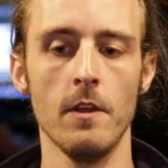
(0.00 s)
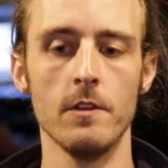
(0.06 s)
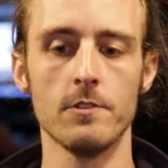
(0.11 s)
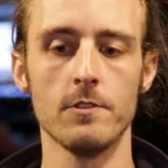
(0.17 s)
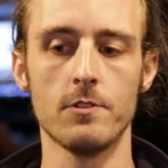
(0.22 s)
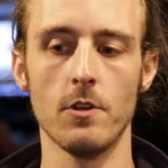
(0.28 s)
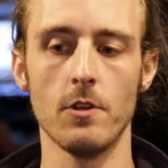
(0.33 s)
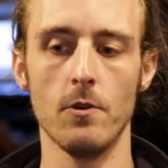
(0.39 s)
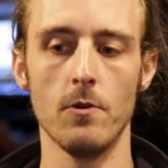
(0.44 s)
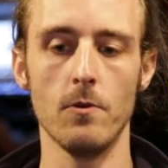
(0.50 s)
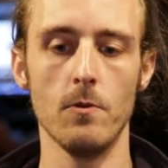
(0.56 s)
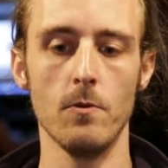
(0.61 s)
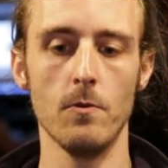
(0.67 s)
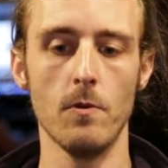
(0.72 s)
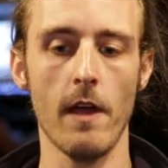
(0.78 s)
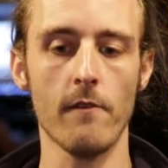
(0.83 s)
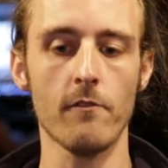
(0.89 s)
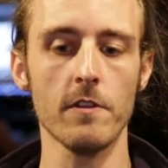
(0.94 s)

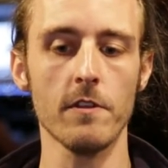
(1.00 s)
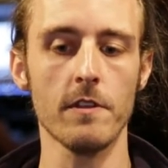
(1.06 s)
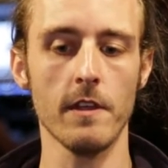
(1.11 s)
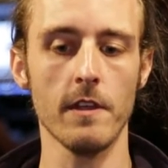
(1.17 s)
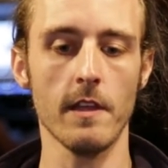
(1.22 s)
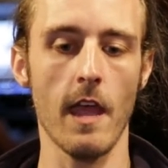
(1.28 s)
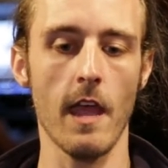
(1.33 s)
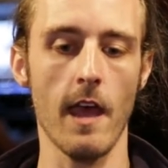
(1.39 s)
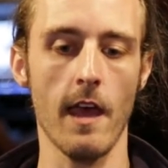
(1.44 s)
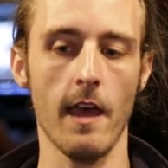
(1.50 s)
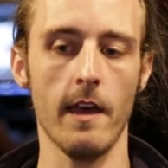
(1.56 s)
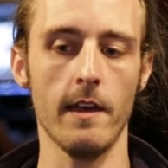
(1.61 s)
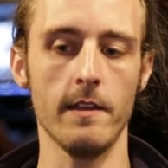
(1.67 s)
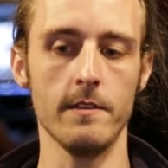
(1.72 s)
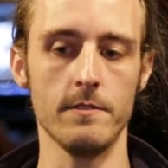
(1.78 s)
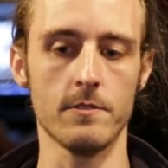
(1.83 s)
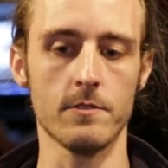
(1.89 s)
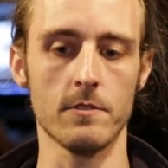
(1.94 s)
So everything
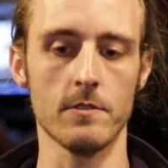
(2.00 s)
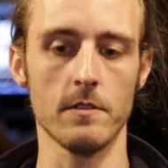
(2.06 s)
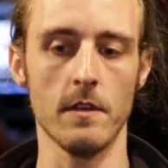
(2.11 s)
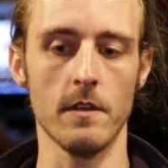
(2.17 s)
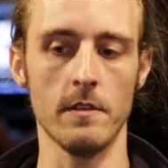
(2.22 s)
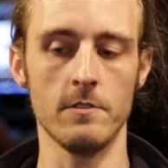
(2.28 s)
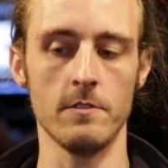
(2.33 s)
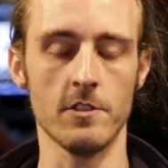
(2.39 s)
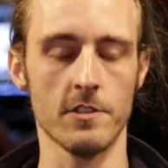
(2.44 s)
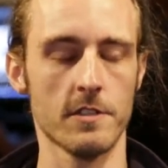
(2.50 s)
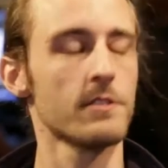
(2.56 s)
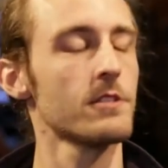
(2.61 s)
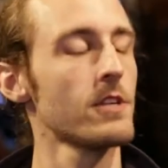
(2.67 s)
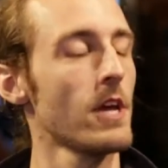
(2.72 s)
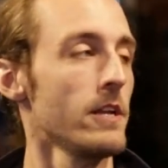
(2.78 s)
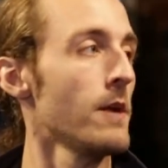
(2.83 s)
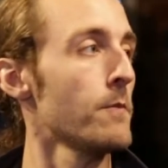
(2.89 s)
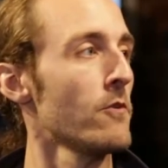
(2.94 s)
has just a
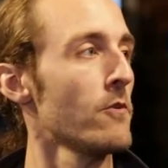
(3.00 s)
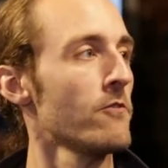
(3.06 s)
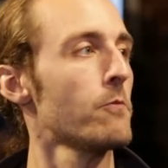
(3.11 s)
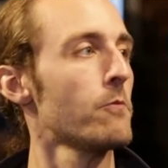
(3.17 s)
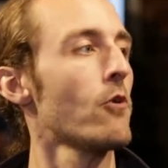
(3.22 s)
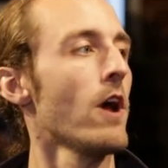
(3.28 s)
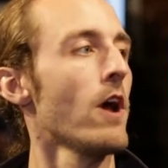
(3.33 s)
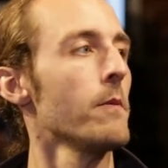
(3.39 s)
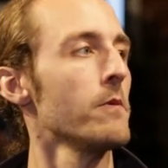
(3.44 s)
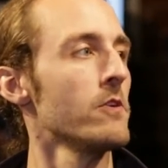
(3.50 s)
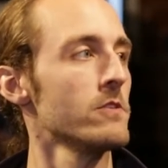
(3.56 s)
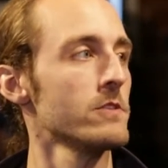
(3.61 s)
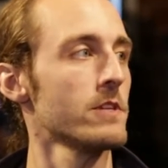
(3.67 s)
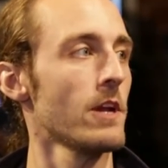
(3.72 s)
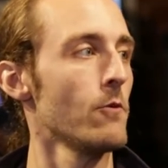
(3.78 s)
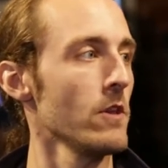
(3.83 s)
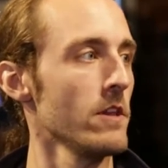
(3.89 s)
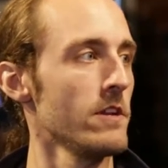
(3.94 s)
set number of parameters
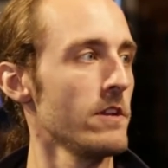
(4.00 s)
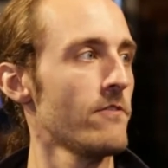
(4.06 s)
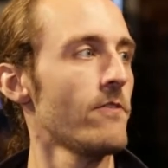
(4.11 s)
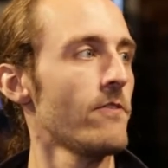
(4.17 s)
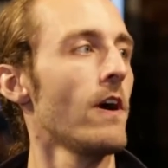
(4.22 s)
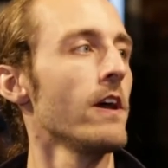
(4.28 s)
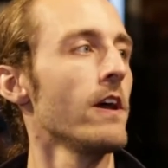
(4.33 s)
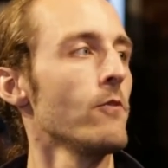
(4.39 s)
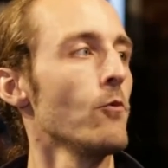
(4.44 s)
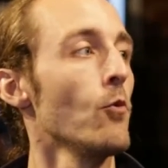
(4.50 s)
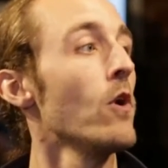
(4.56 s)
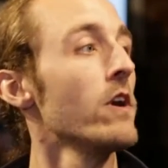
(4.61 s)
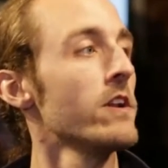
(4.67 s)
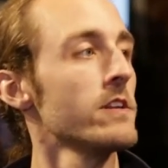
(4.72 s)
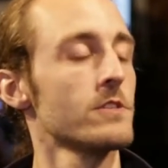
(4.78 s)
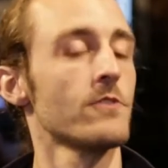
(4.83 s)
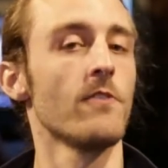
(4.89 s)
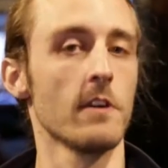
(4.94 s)
that really define what
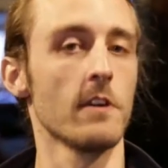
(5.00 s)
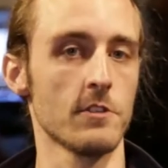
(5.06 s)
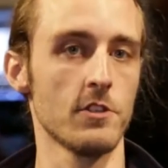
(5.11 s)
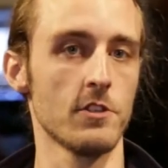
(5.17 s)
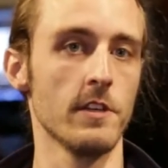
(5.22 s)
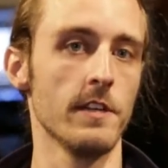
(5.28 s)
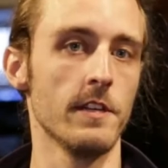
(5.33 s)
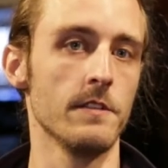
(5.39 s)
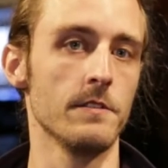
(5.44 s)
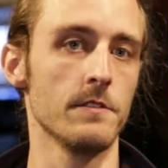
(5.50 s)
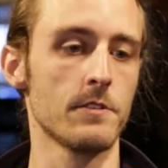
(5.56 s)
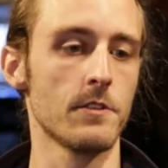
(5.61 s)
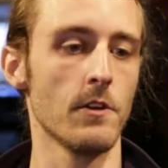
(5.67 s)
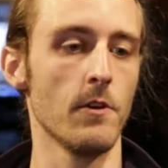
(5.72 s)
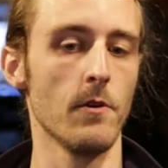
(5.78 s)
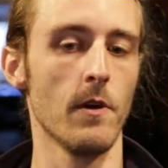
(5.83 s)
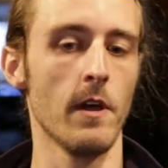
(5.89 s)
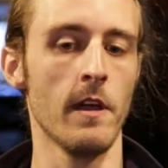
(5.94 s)
its function is.
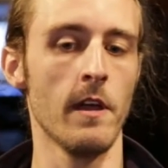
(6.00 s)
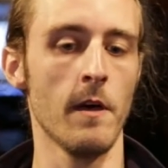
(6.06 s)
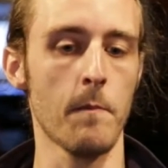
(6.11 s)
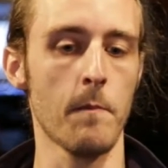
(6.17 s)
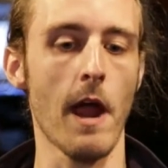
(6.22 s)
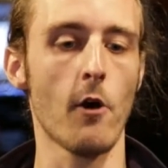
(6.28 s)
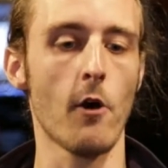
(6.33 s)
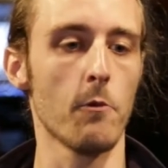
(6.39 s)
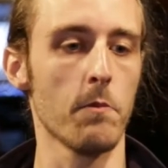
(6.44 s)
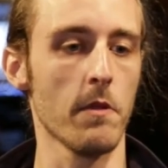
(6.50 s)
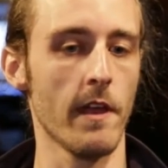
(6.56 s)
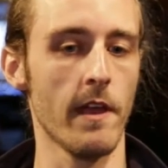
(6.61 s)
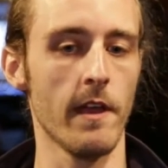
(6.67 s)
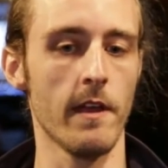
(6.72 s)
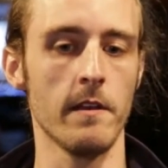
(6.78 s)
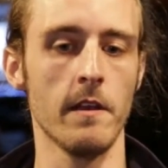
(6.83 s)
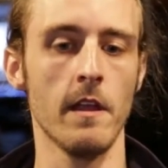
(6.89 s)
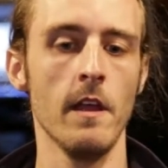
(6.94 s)
So a power
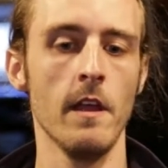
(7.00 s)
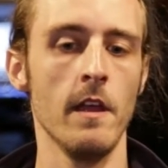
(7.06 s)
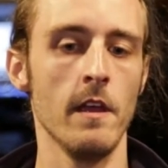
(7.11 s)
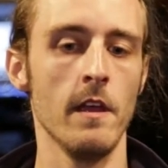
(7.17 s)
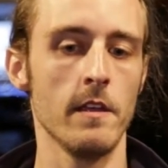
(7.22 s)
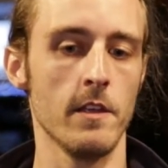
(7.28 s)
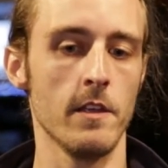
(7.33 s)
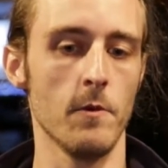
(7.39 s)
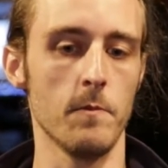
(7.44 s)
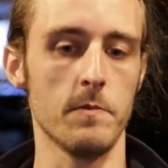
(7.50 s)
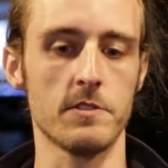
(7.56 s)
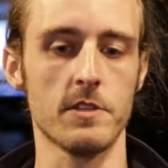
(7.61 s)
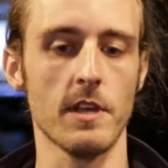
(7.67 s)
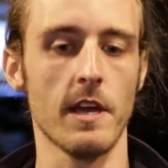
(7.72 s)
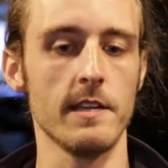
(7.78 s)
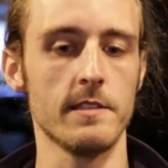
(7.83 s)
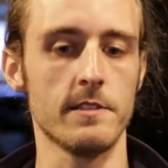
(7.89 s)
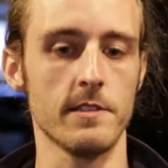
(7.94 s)
plant,
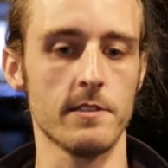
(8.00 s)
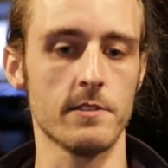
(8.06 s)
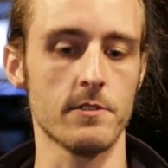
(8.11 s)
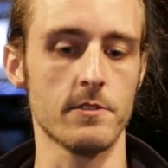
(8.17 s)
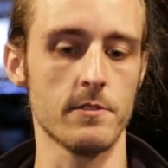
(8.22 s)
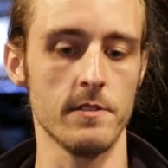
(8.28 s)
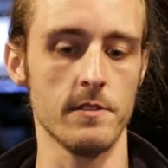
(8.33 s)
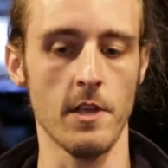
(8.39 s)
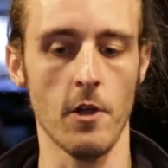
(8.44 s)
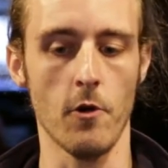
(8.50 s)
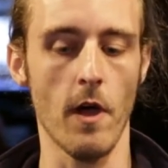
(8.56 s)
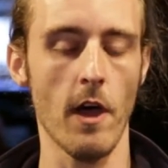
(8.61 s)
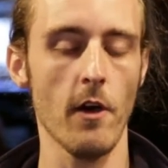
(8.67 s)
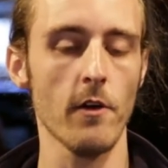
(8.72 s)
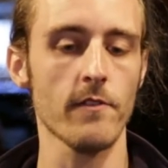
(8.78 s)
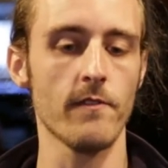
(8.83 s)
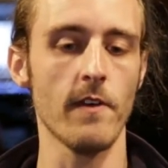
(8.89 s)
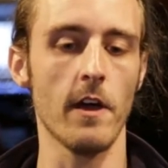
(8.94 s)
besides its
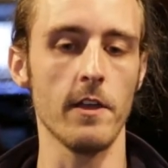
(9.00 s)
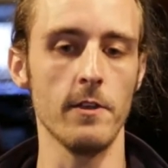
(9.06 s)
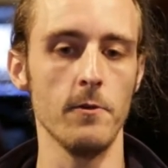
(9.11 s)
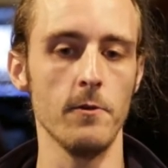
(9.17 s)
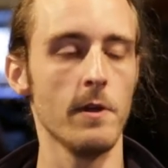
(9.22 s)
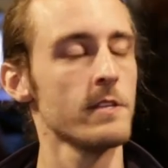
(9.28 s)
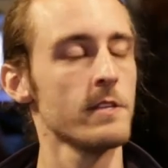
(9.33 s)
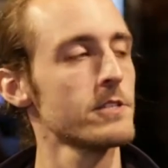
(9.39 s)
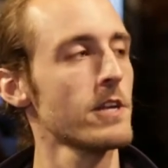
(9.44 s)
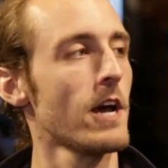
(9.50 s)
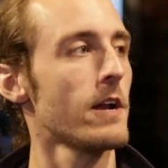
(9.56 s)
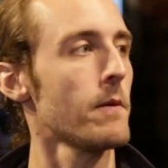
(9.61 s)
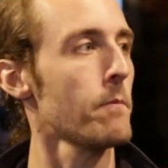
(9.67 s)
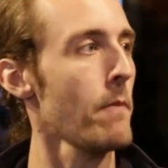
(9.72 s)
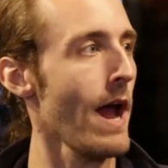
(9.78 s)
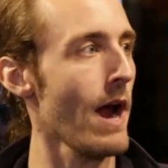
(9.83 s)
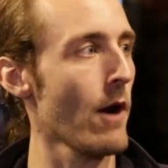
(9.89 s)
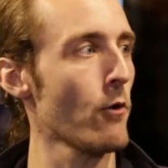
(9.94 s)
health value, it's got a
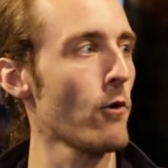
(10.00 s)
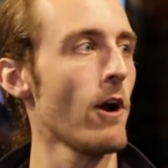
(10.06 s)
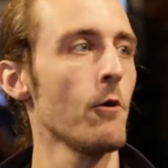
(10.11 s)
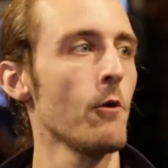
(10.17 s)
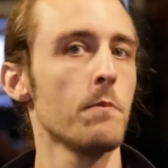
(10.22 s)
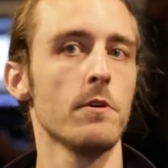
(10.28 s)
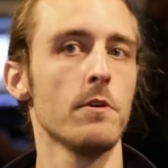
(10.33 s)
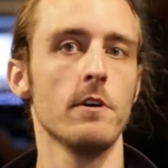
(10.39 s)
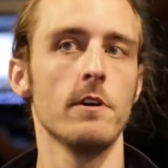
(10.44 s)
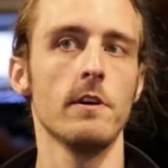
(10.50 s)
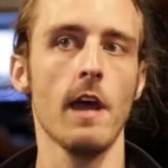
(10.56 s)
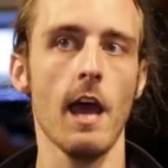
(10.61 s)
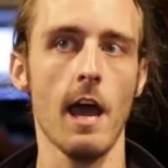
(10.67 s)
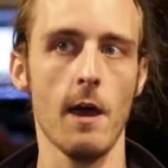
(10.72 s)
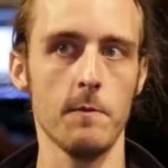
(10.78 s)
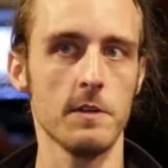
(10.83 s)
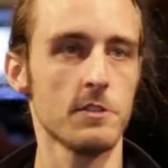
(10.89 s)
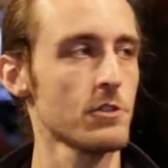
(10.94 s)
power output,
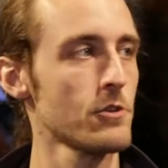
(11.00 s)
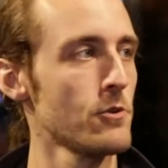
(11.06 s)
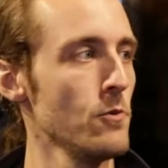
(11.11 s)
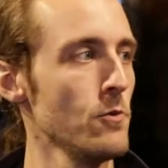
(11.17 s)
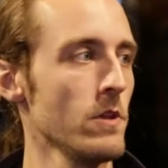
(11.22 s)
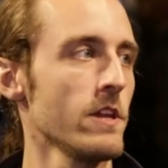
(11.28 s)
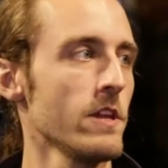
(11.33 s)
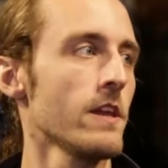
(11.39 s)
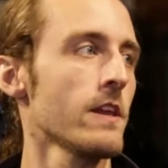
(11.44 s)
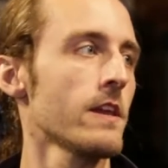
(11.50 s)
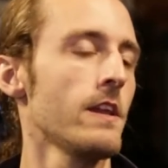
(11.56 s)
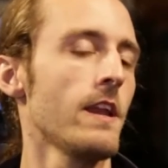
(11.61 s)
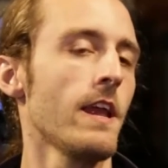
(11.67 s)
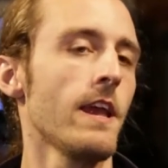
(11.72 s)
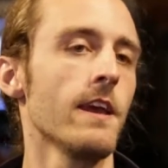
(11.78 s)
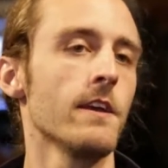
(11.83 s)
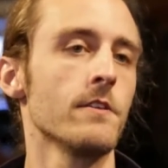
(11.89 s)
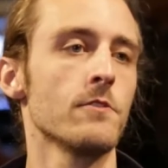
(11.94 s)
how much cooling it can
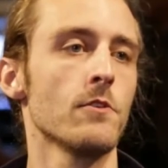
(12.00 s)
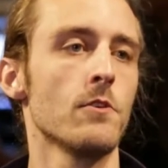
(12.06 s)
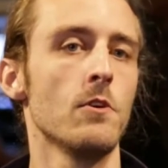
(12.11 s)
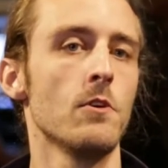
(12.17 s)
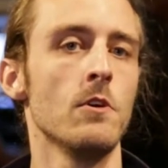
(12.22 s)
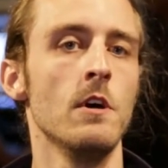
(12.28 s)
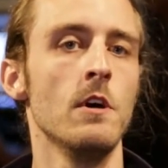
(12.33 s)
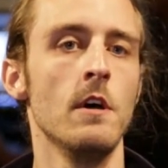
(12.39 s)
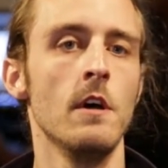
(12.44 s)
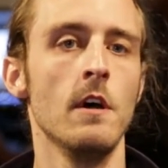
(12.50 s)
handle,